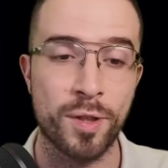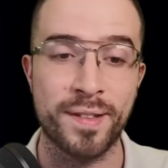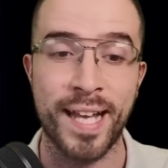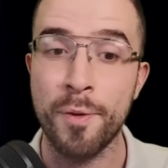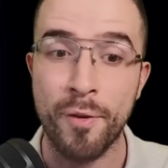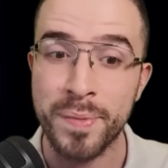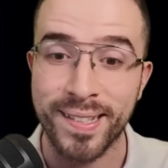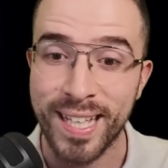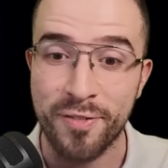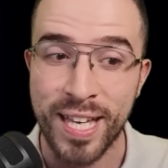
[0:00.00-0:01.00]
stay away from the
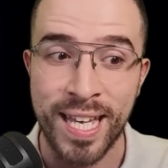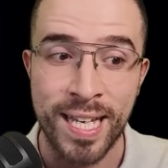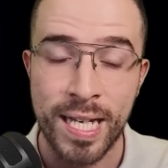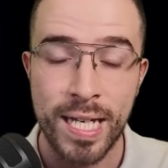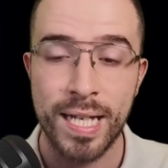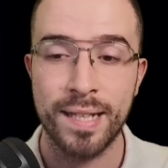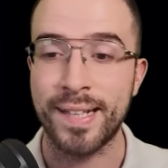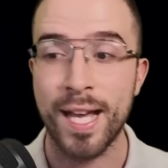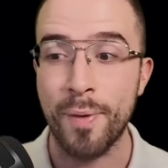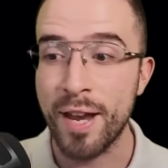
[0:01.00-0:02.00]
TV,
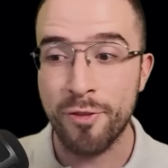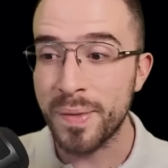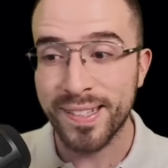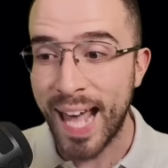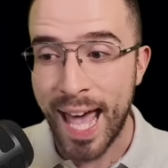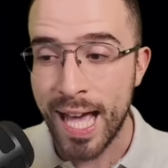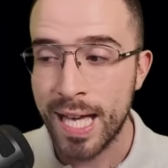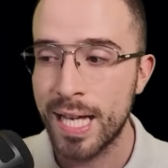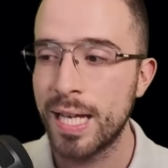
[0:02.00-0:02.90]
stay away from the set.